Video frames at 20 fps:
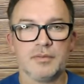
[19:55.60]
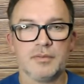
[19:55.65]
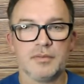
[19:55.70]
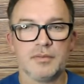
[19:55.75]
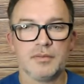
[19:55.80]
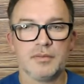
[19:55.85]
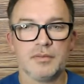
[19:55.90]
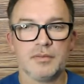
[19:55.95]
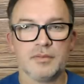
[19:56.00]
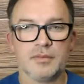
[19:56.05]

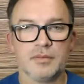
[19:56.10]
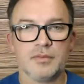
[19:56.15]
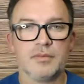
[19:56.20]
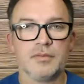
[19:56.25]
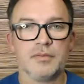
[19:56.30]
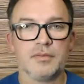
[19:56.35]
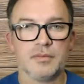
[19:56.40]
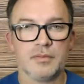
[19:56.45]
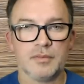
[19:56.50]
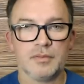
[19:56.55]

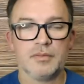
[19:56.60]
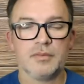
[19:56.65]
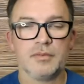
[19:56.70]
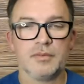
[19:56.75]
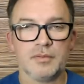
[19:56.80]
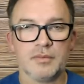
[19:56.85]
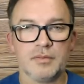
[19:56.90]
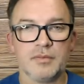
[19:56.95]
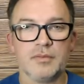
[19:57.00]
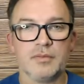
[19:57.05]

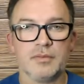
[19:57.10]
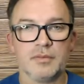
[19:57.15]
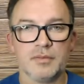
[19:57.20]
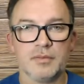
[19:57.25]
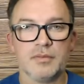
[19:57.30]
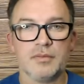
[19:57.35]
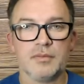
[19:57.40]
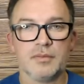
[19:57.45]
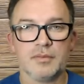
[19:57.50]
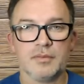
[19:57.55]

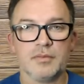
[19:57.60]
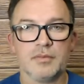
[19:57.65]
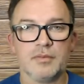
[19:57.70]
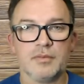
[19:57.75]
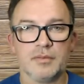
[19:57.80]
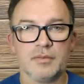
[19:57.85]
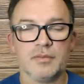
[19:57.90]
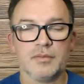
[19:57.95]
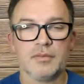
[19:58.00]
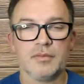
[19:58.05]

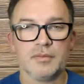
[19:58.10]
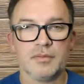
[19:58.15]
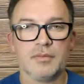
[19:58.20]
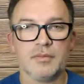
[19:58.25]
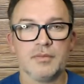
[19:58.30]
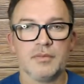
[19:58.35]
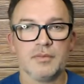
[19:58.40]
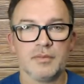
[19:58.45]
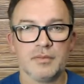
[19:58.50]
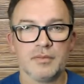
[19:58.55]

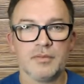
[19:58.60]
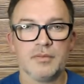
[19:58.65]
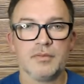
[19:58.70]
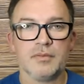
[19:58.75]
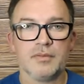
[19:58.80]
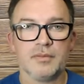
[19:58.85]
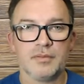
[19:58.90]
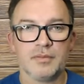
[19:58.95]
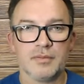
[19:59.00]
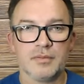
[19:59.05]

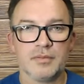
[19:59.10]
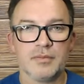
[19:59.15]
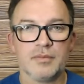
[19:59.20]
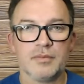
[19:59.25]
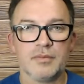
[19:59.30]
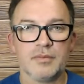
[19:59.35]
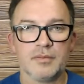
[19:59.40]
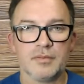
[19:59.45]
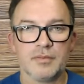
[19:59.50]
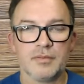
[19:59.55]

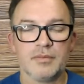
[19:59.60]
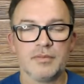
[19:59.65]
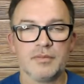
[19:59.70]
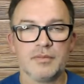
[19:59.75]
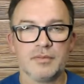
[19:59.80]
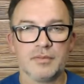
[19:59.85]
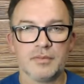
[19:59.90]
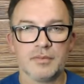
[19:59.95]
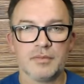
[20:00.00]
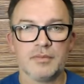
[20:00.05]

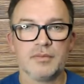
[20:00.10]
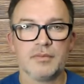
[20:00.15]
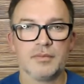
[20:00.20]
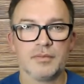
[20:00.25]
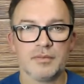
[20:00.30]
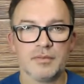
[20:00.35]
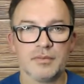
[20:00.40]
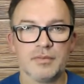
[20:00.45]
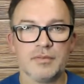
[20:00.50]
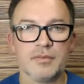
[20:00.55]

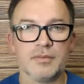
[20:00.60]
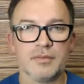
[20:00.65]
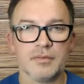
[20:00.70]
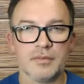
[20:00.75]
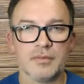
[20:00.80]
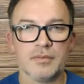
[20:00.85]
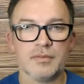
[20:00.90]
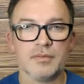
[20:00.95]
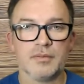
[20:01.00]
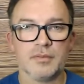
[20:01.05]

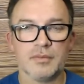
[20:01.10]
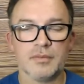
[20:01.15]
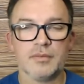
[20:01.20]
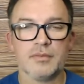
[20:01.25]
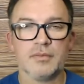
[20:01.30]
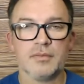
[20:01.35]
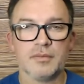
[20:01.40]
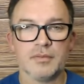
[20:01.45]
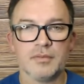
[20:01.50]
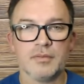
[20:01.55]

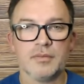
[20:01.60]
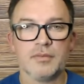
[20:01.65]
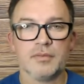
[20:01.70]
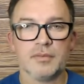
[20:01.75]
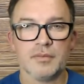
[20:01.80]
(not speaking)